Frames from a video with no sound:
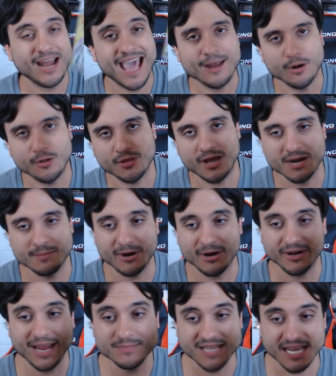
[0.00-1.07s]
all the Katamari
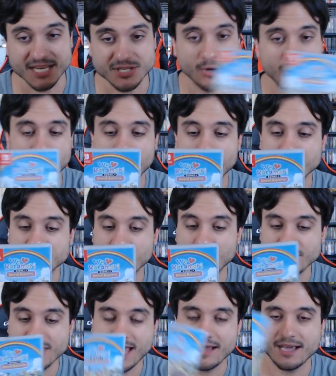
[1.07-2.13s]
games. I don't. So
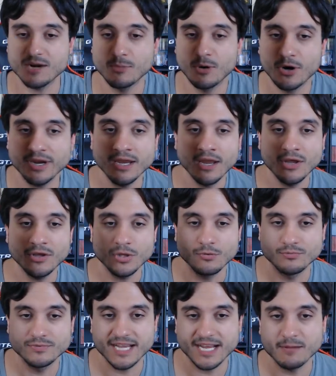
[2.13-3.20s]
yeah, Katamari, you
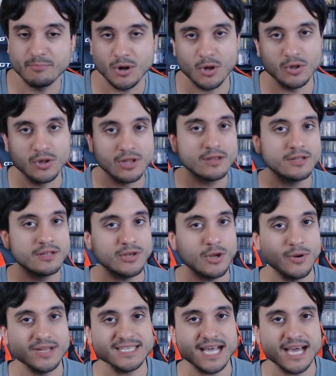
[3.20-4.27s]
take a ball, known
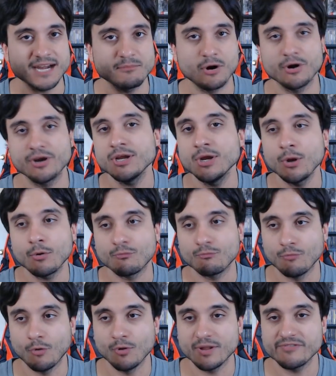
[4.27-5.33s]
as a Katamari,
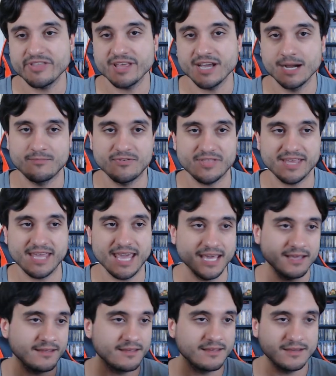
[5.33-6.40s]
roll everything up for the
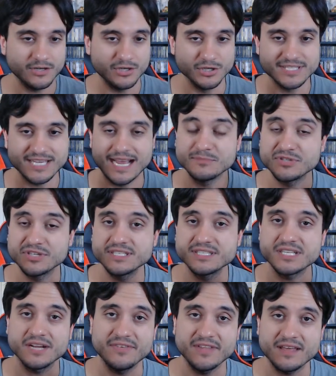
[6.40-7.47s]
king. Good times, good
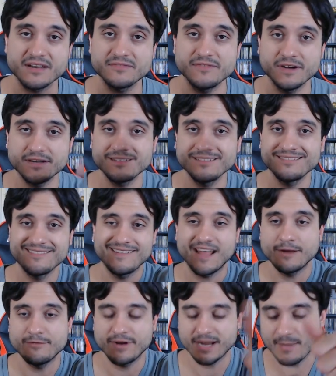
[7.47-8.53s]
stuff, a lot of fun. I
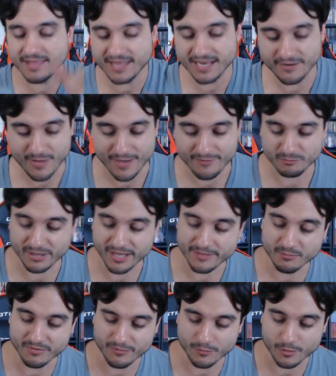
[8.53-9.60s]
recommend it if you haven't played them
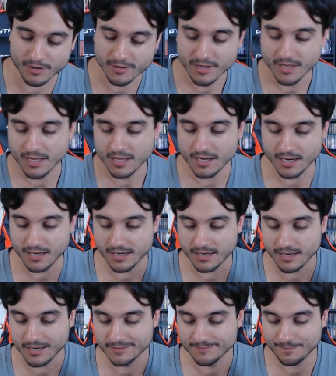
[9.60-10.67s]
before.
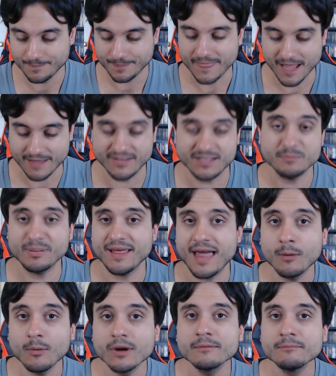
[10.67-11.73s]
I've yet to play that one.